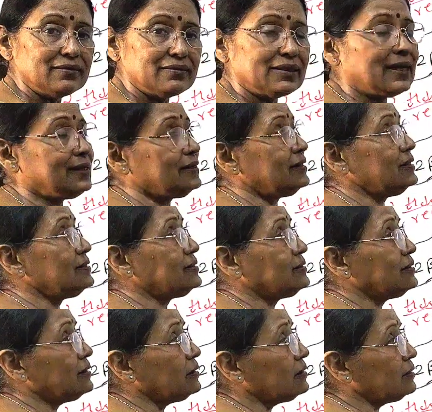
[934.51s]
That
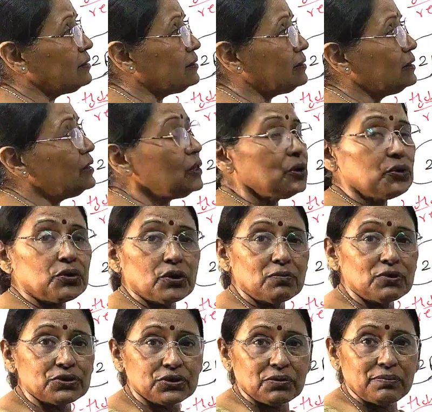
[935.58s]
is
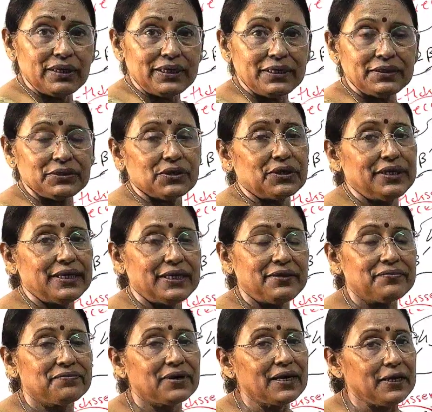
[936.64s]
chromosomal disorder.
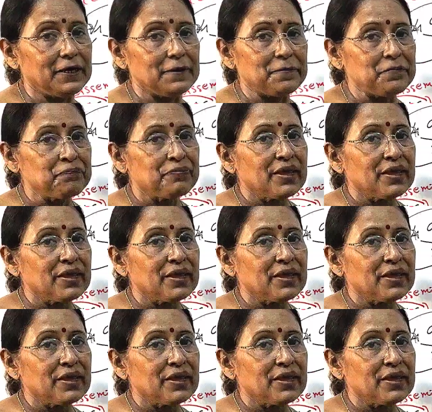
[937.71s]
Fine.